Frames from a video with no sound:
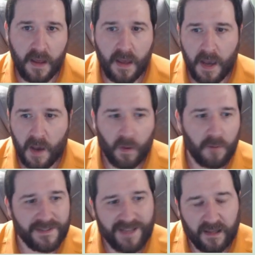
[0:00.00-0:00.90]
and why don't
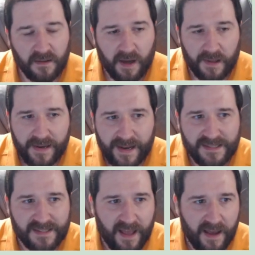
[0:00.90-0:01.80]
we take a look on the
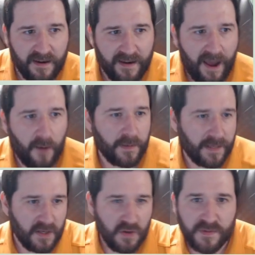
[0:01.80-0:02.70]
next slide on how we
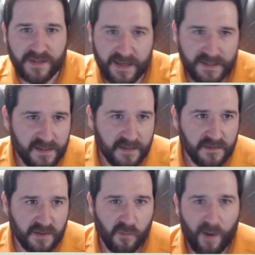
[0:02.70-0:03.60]
can use this
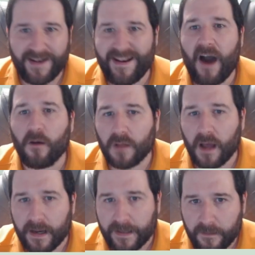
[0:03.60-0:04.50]
to write an
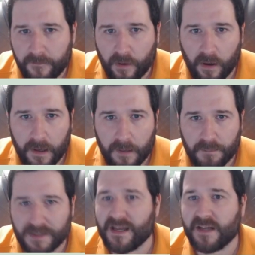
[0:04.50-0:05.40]
outline for a
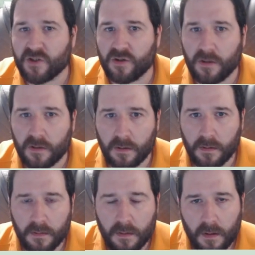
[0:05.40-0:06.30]
potential
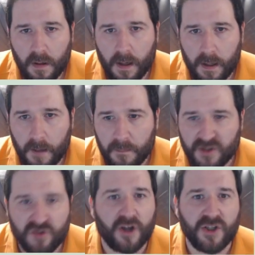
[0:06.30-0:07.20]

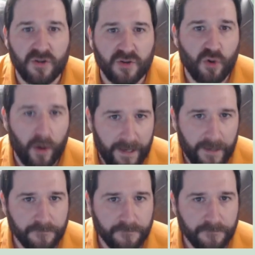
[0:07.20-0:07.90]
instructional training.